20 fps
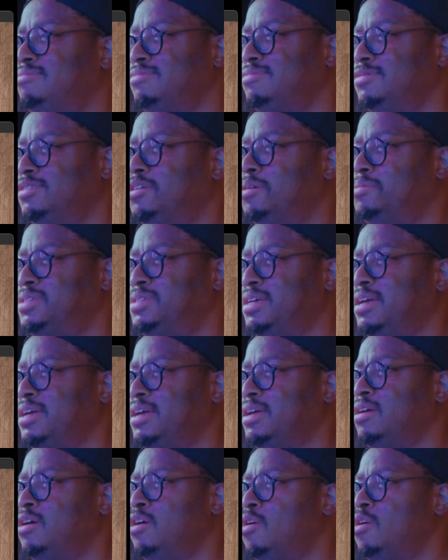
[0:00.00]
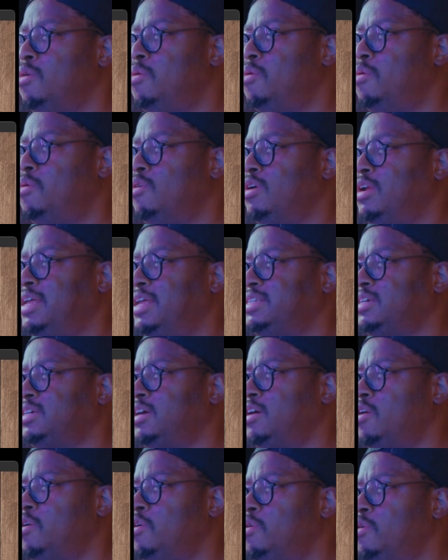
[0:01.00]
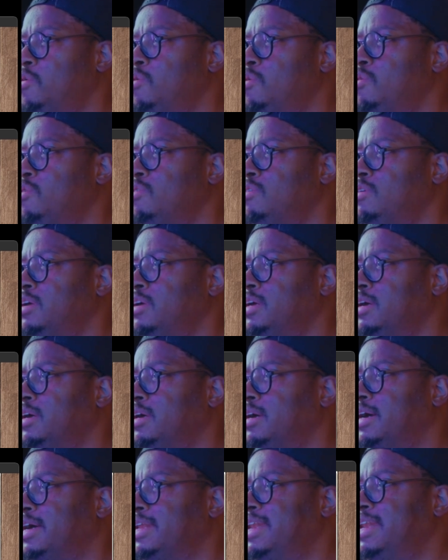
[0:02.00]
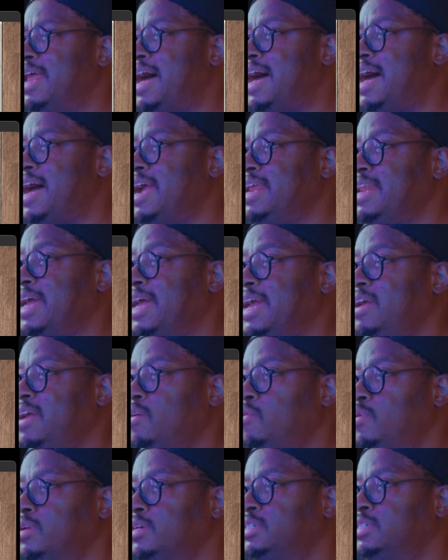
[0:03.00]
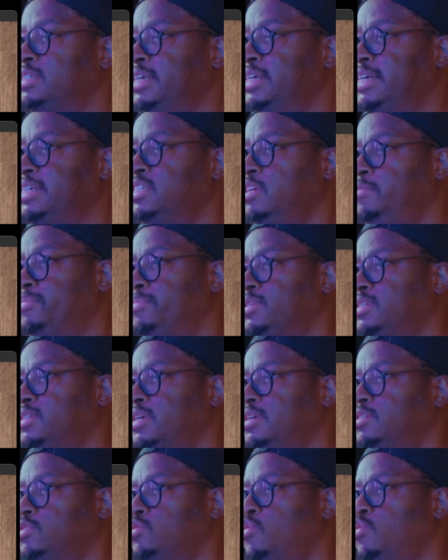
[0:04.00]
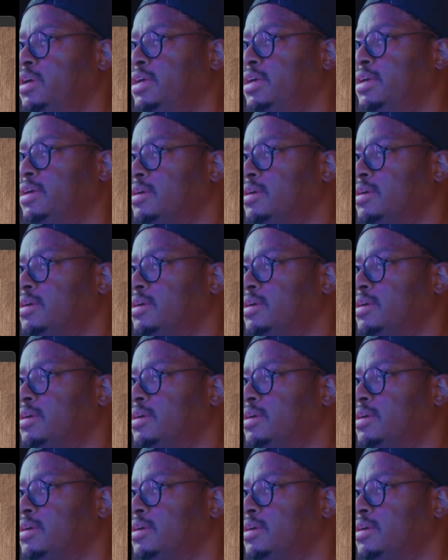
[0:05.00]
You know what I'm saying? Or let's go a 9/8 with a 60% swing.